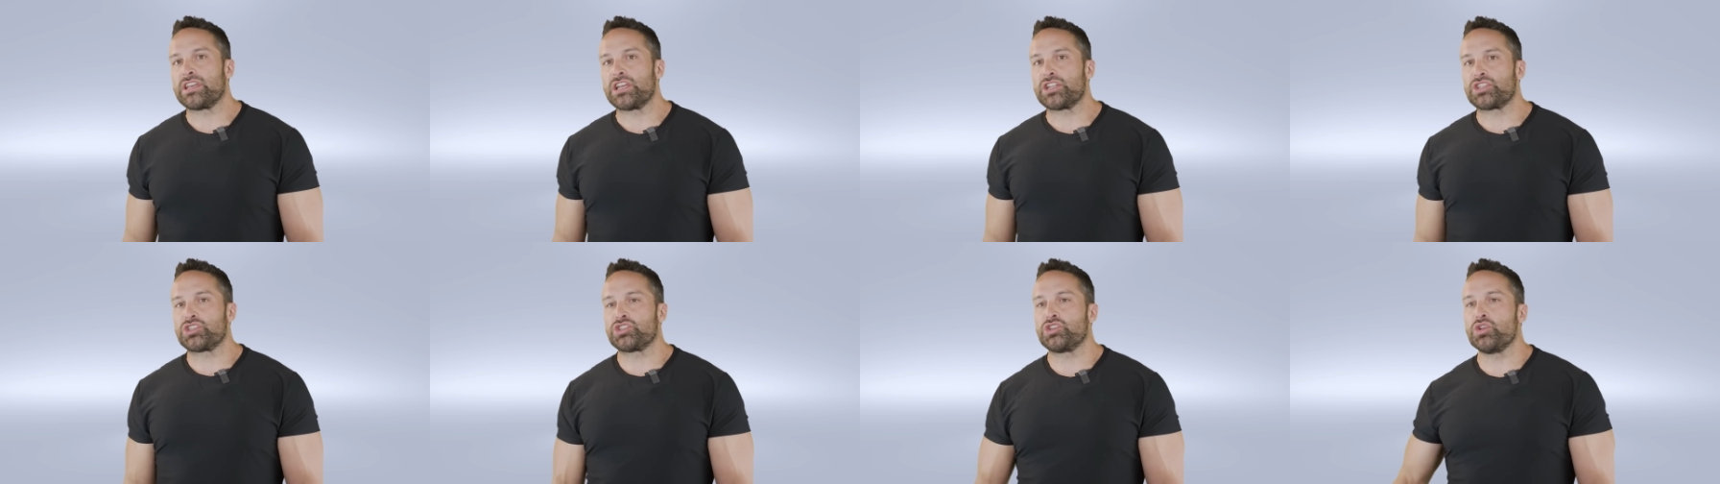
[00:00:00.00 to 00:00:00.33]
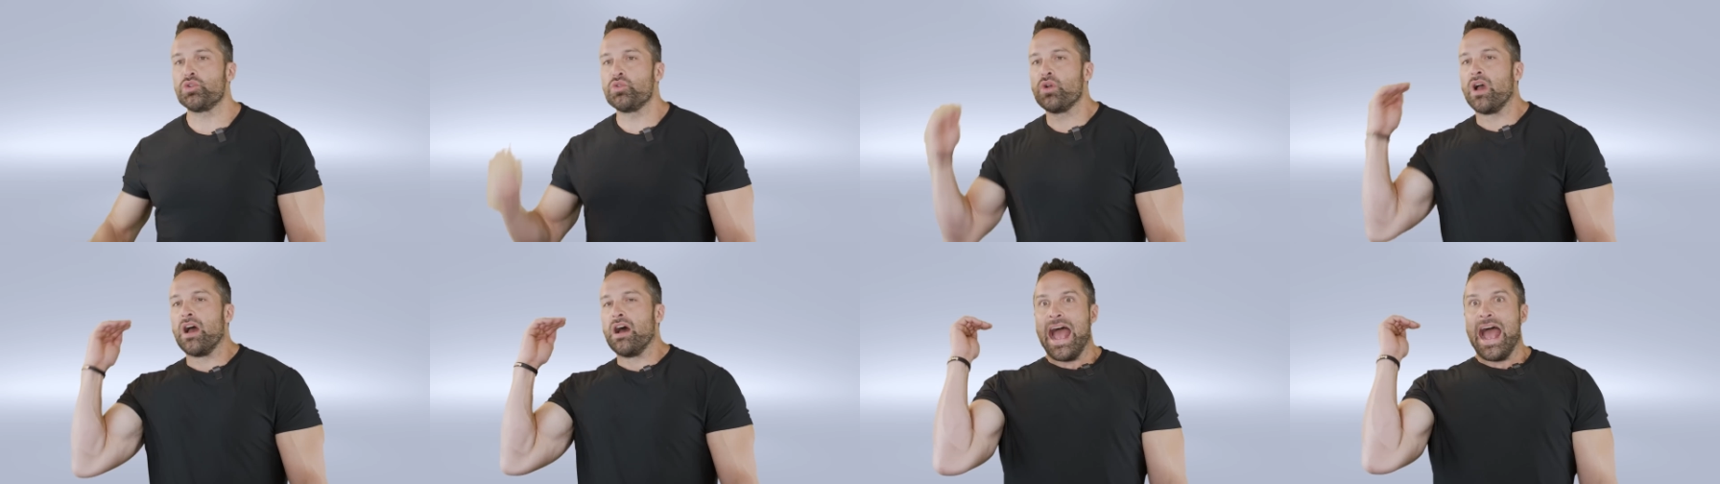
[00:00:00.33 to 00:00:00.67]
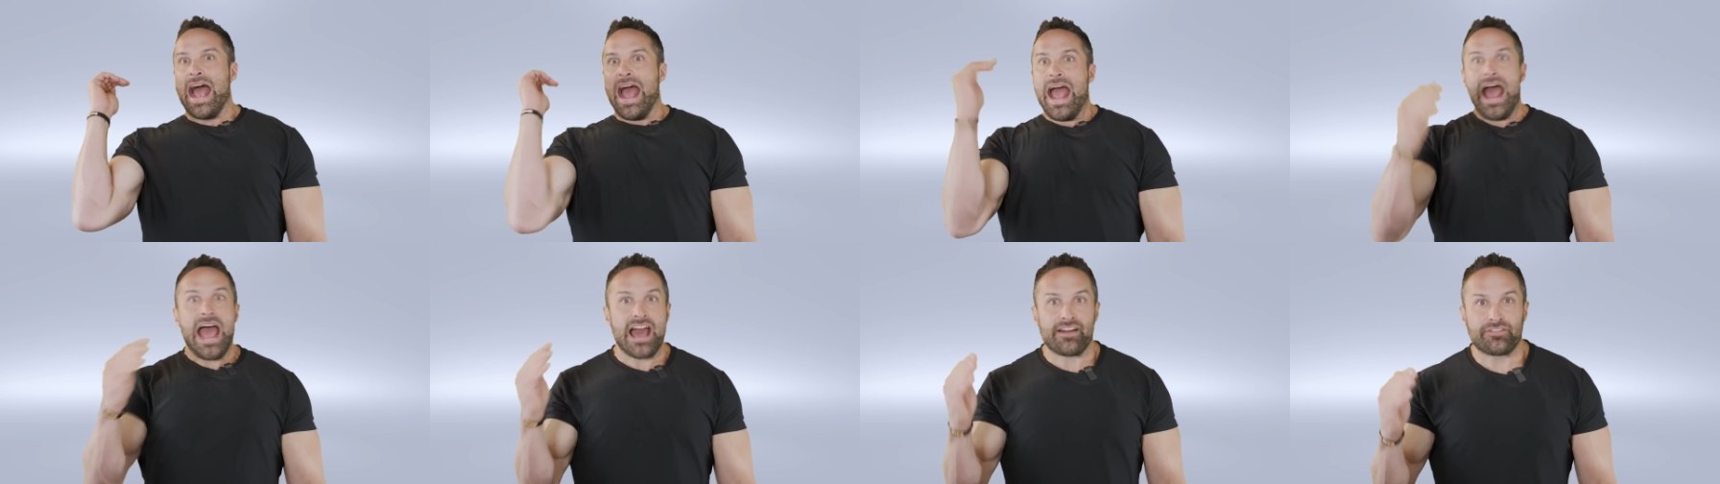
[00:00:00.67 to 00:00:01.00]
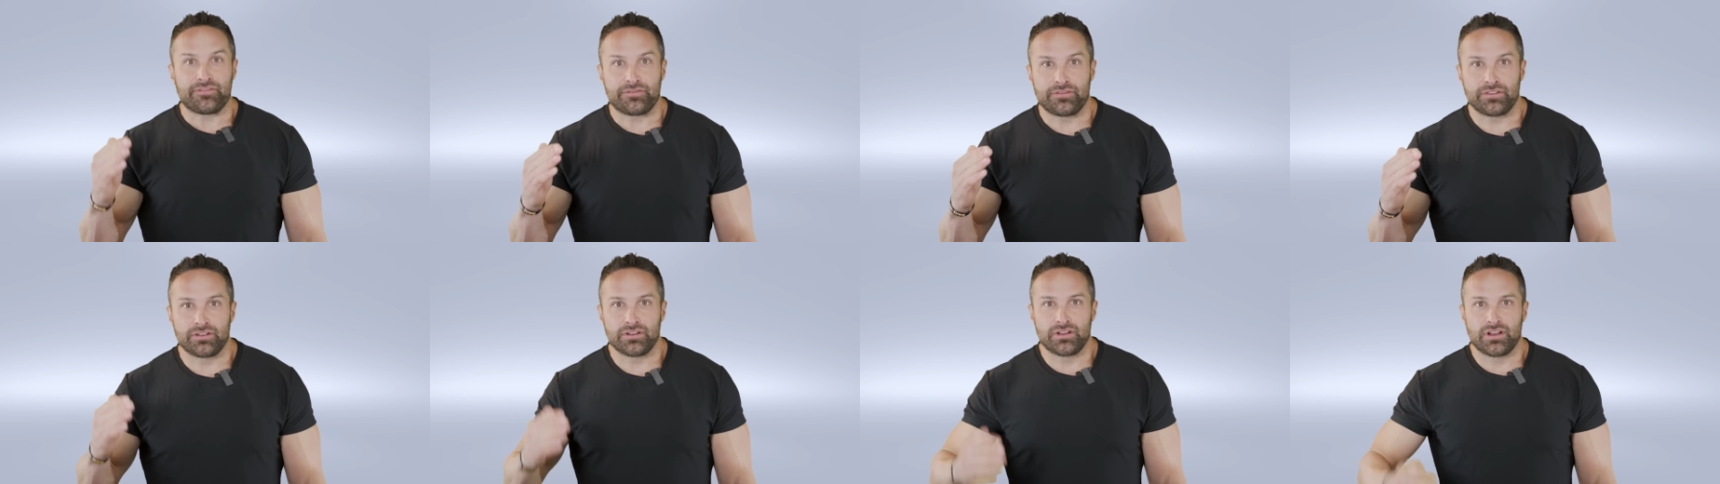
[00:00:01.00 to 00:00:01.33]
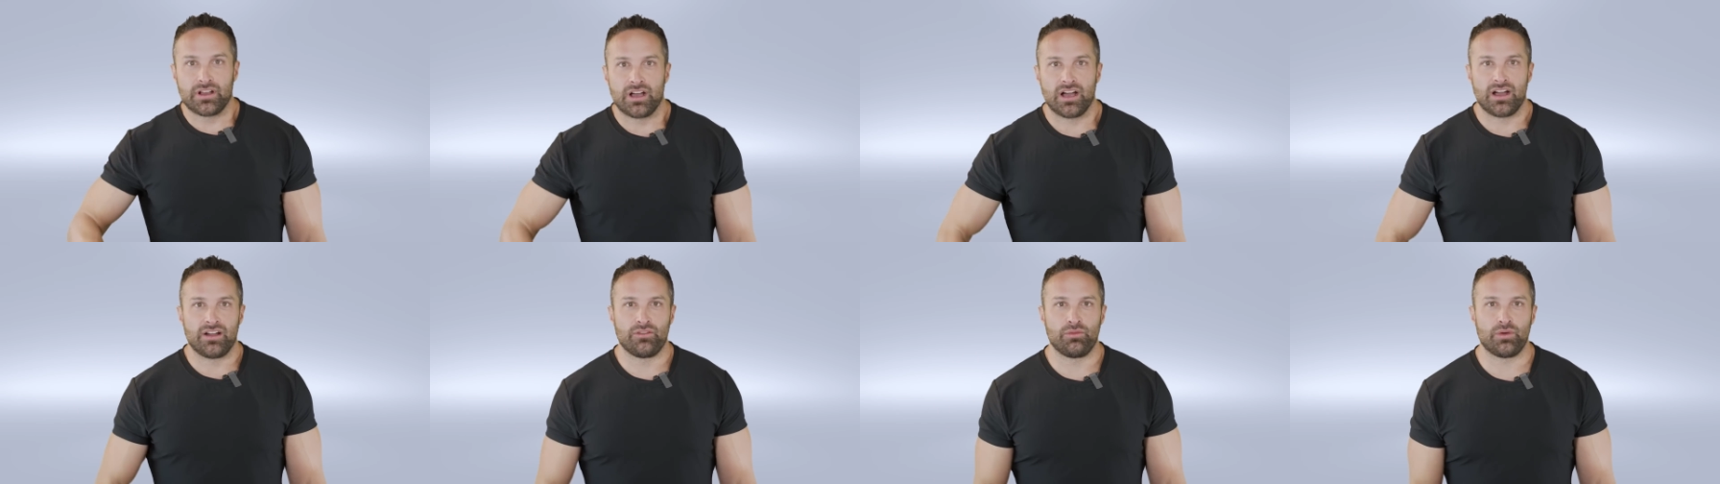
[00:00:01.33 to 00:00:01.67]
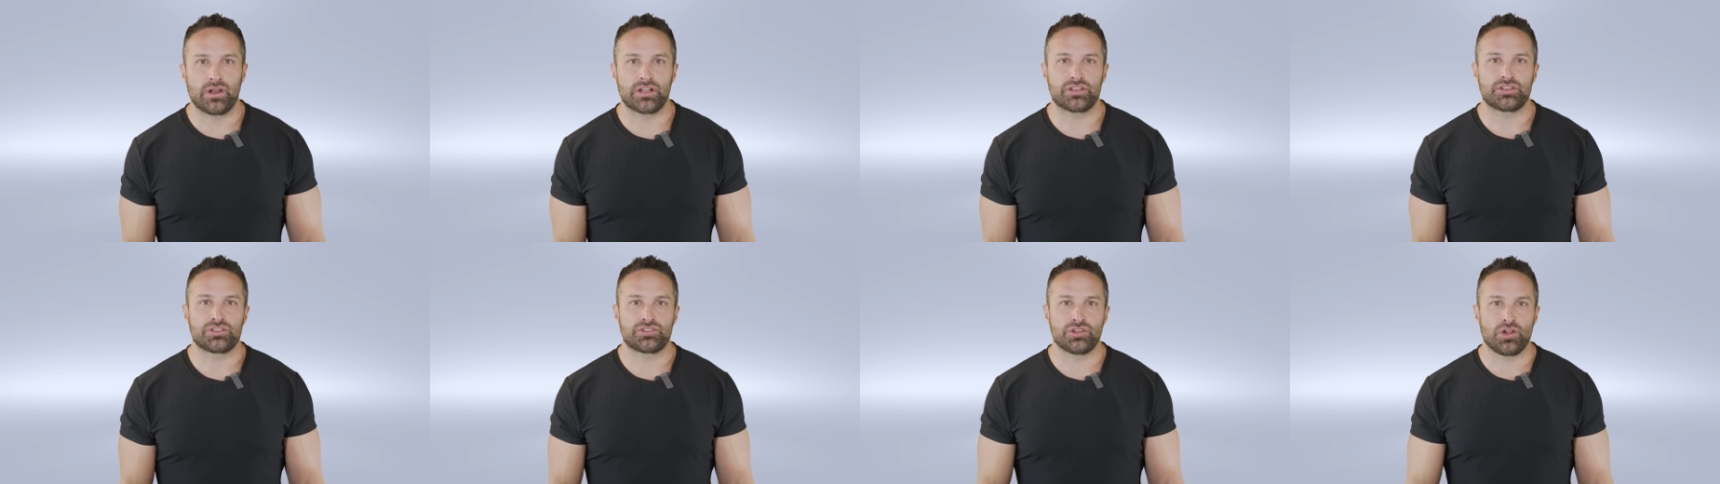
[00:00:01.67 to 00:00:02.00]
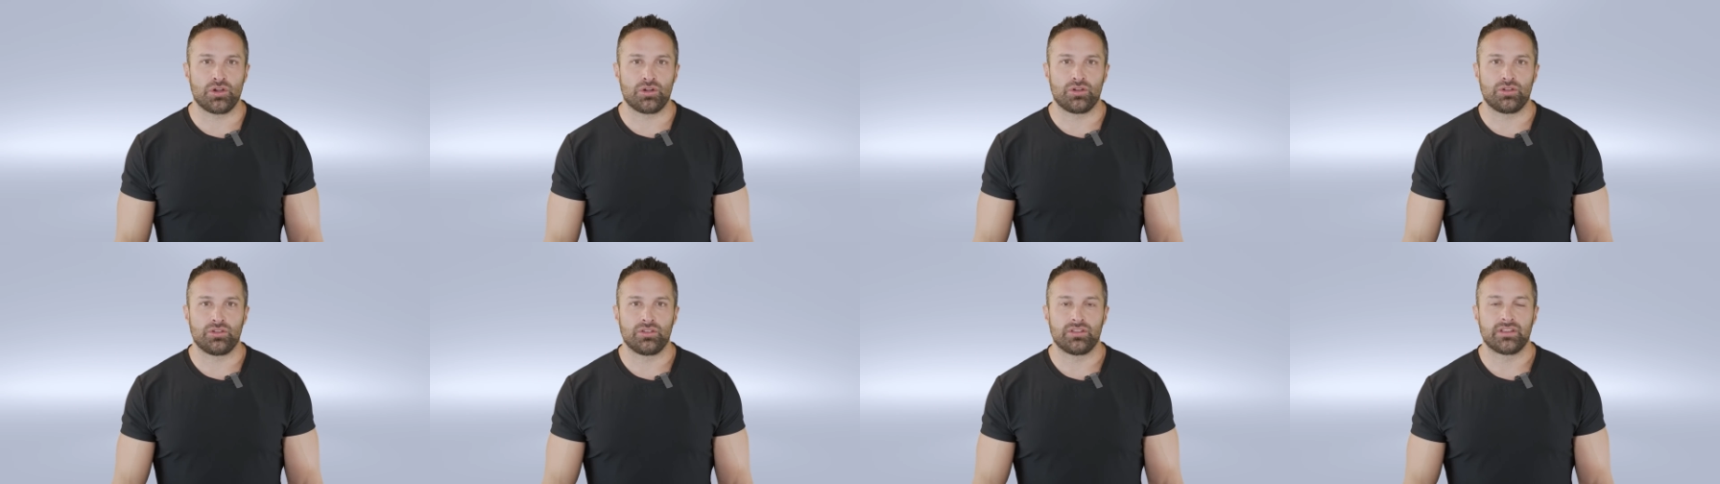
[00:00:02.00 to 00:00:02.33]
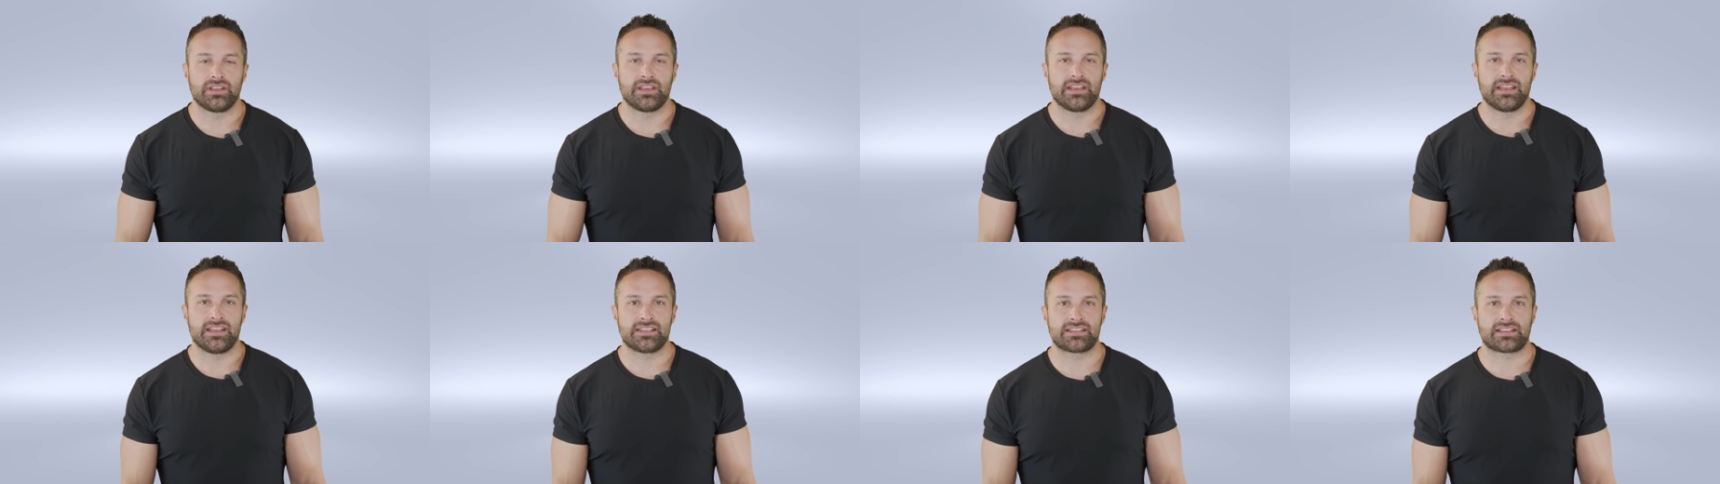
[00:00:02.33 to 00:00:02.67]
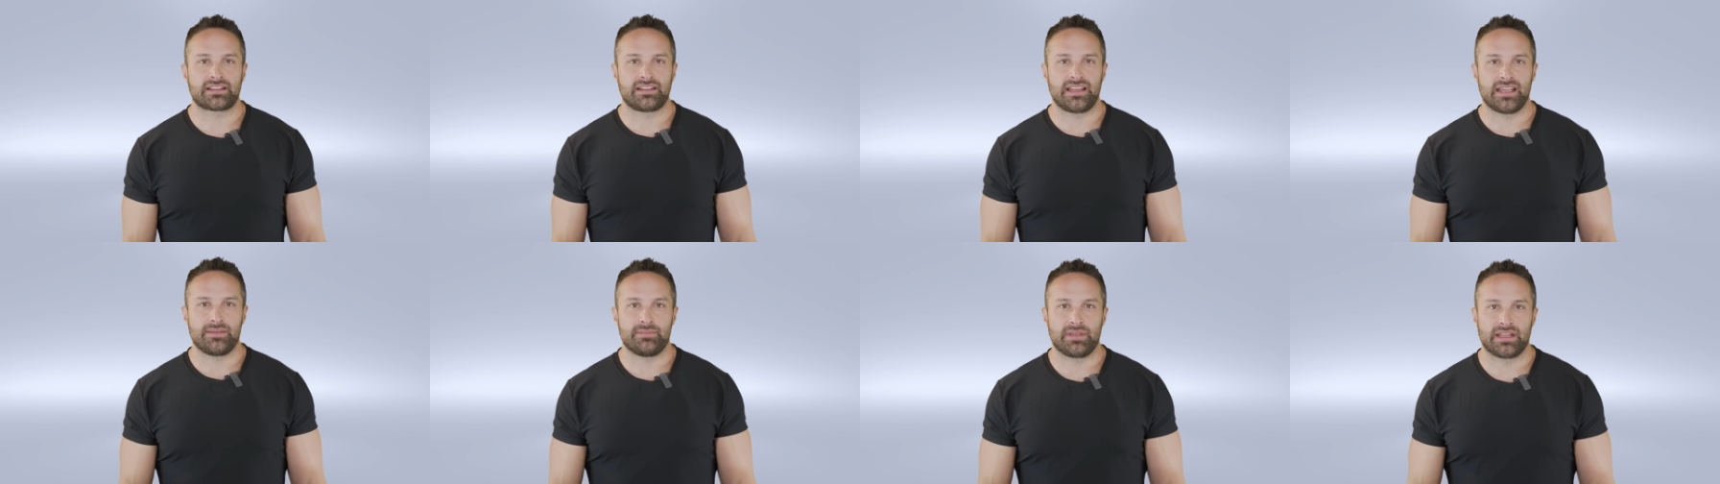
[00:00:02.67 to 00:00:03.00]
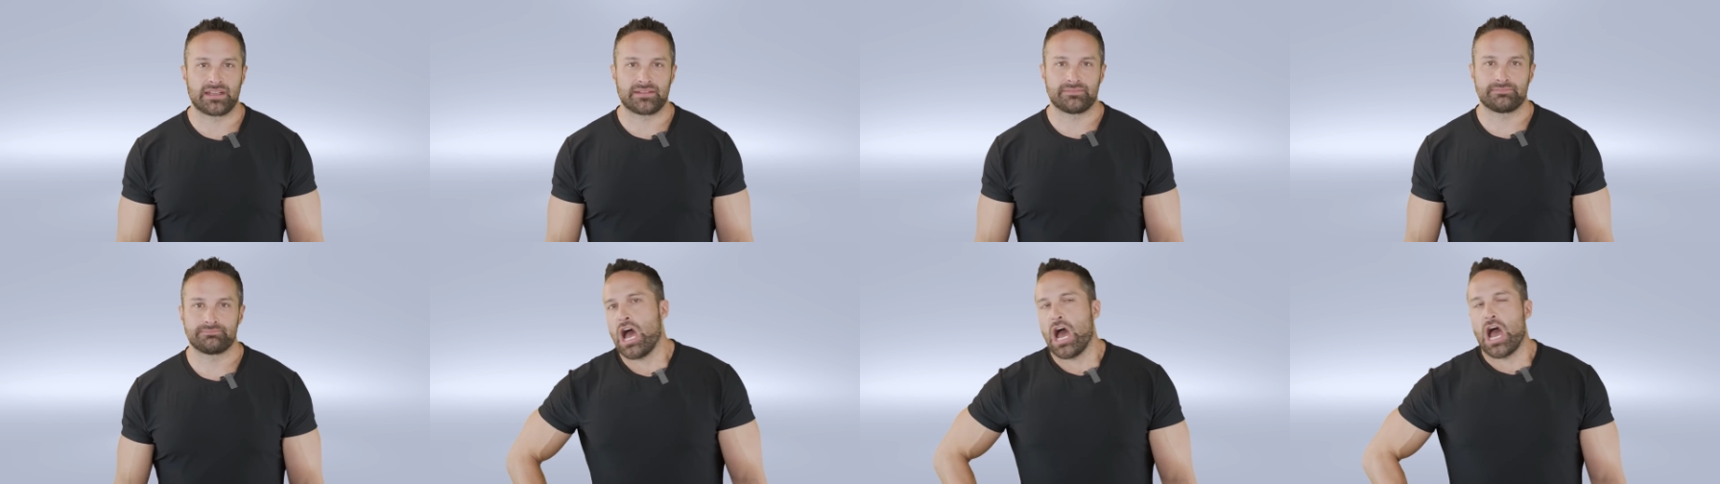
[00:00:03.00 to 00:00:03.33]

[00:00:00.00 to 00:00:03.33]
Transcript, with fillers: gets you half of what Joel is claiming.